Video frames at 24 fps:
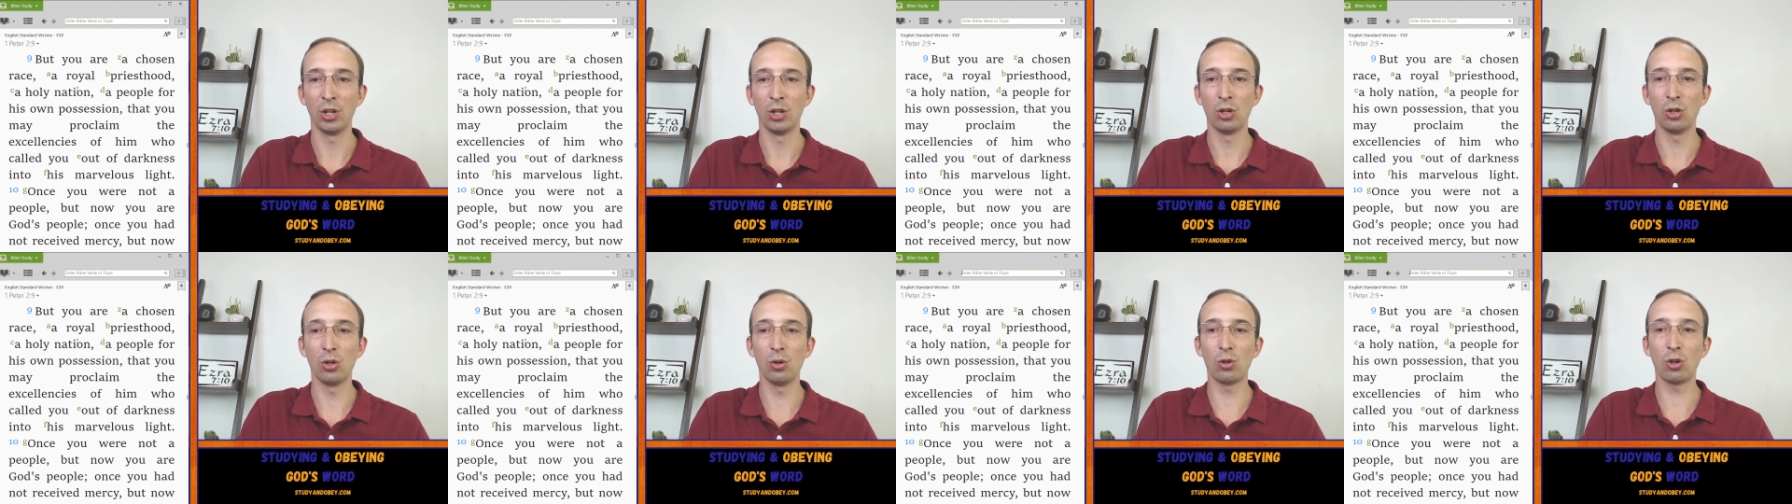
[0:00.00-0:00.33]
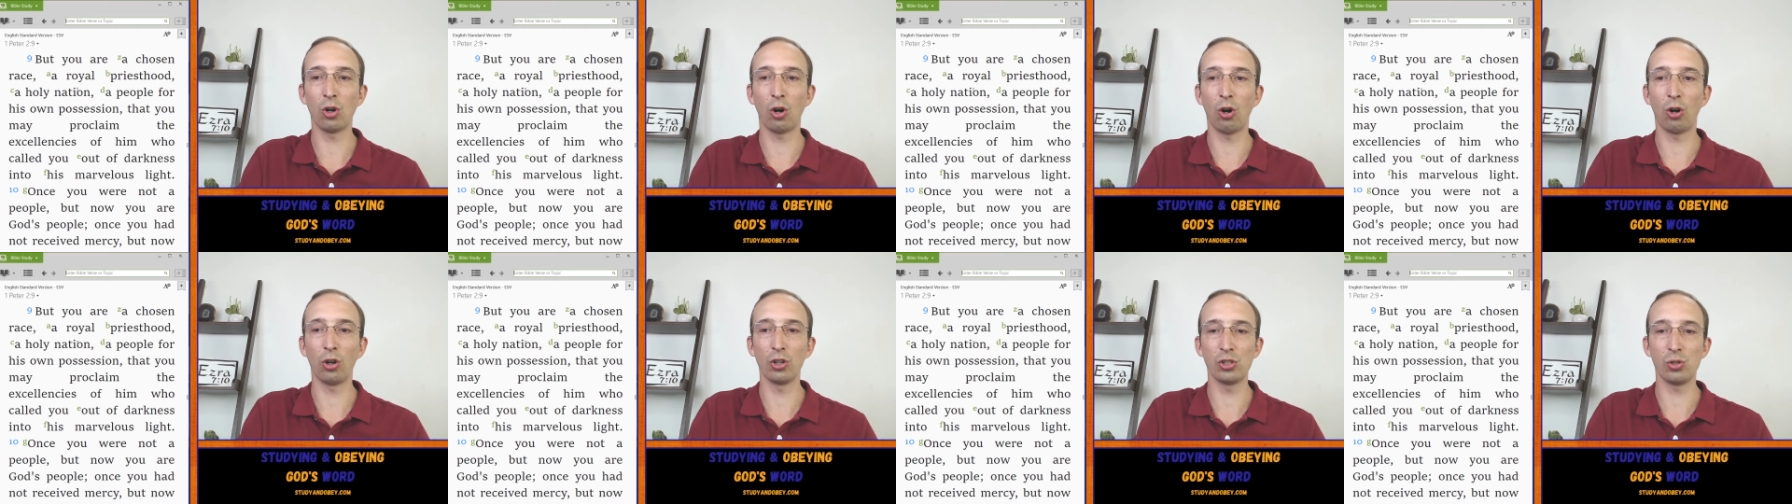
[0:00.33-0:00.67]
who
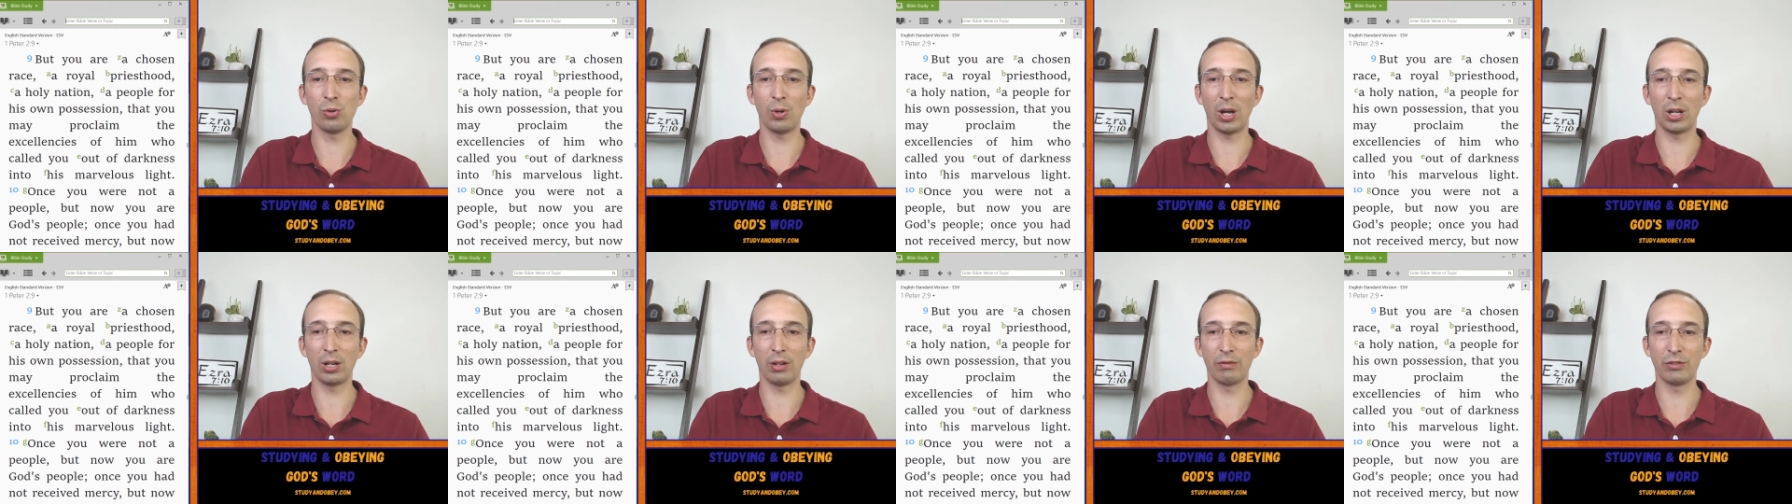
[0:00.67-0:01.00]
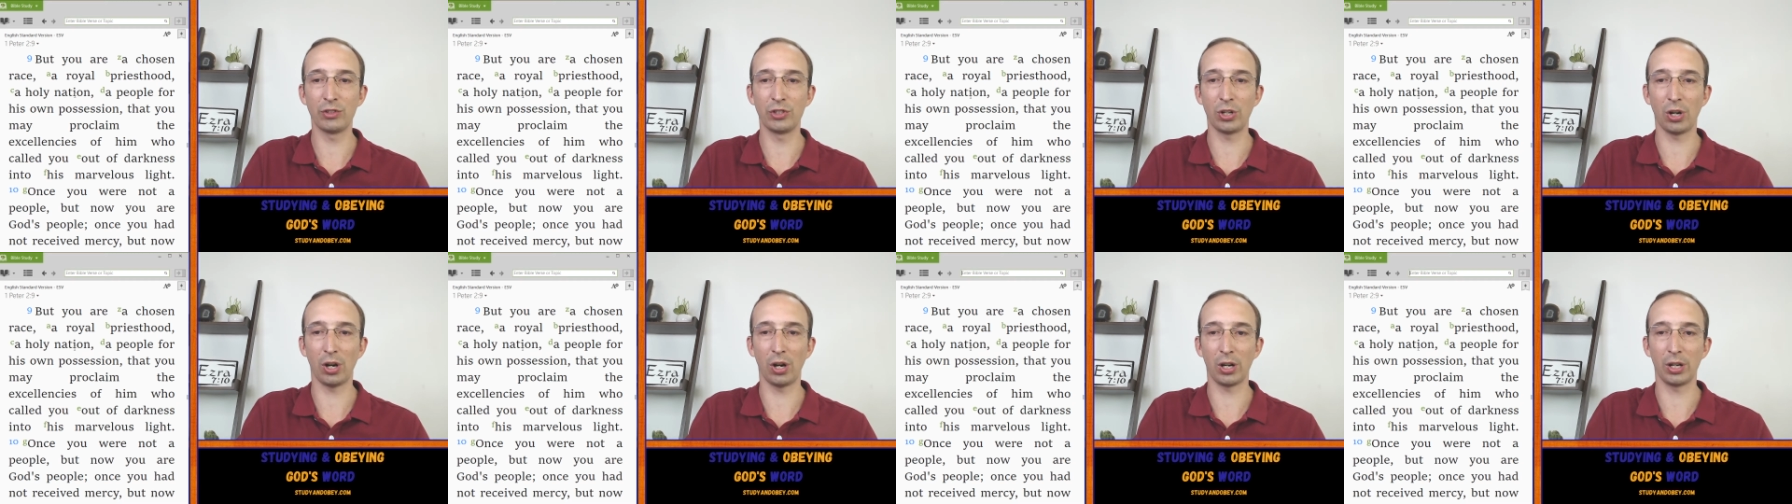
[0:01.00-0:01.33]
called you out
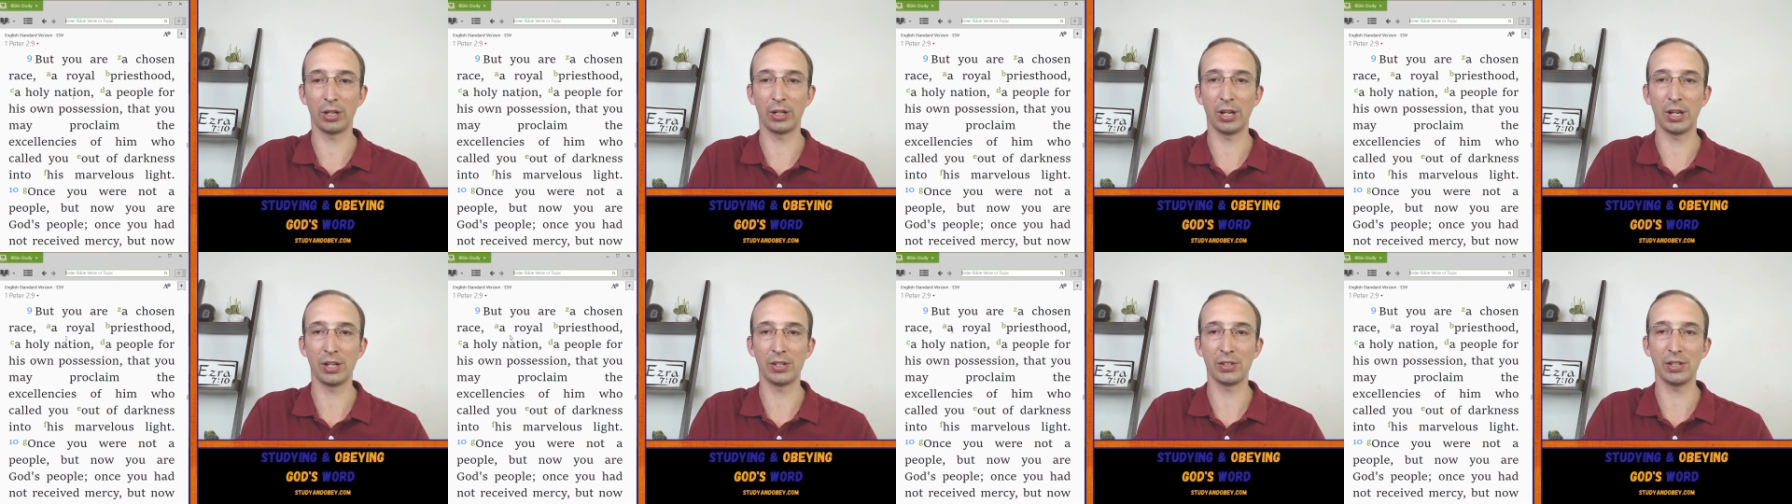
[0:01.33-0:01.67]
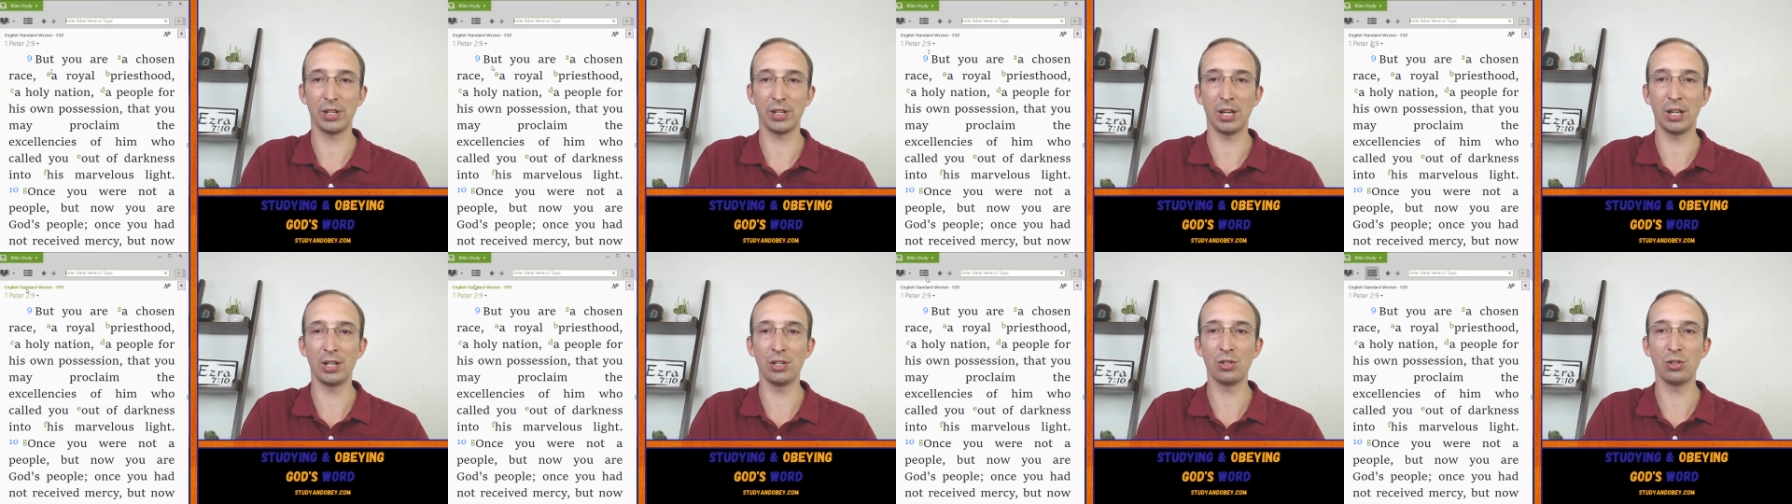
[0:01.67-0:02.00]
of darkness
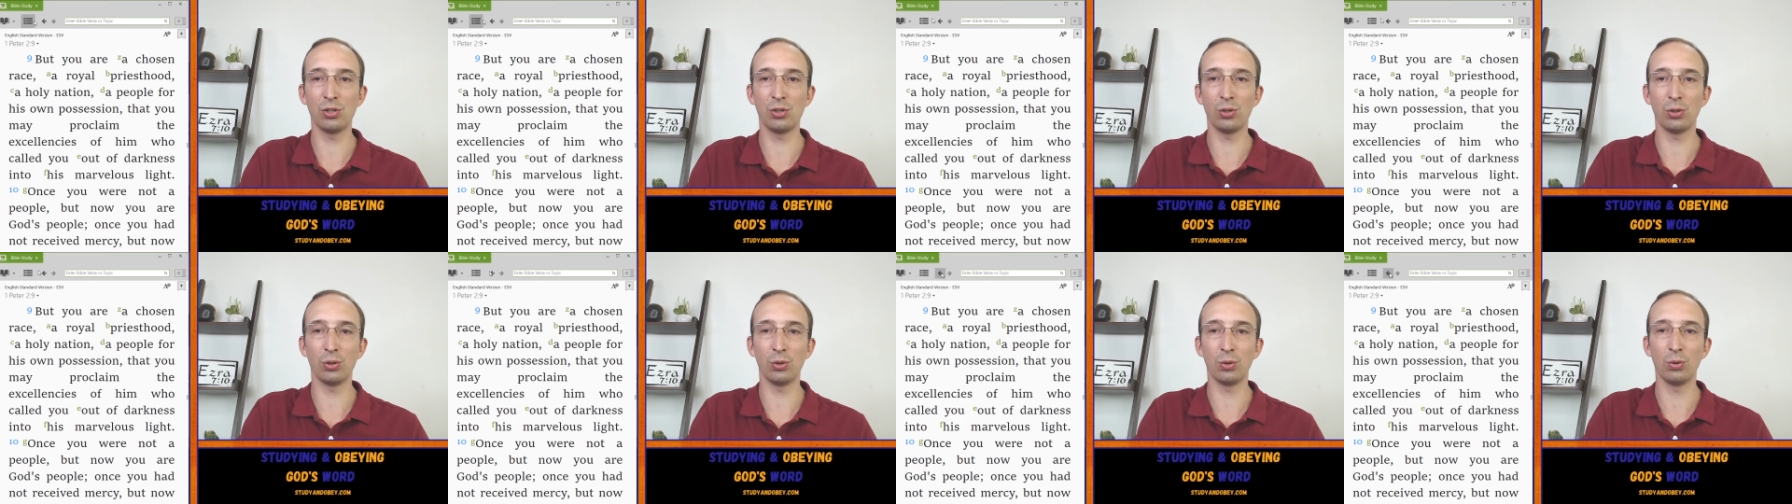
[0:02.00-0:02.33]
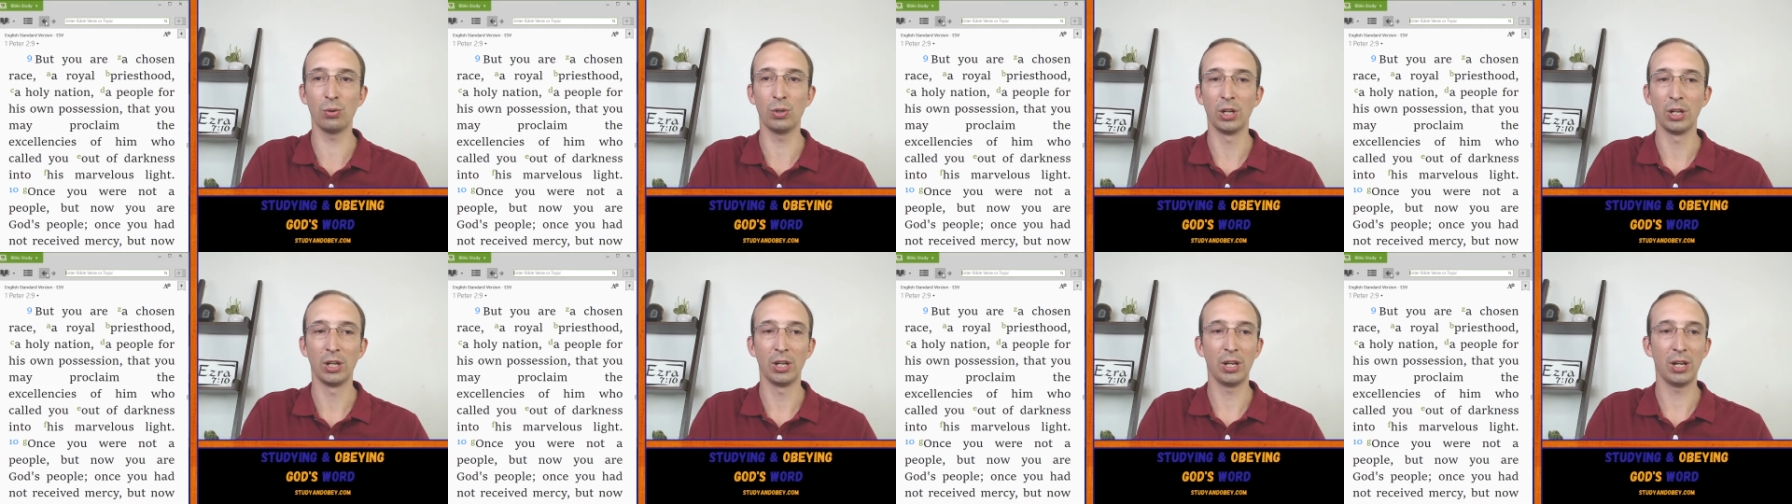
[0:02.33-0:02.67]
into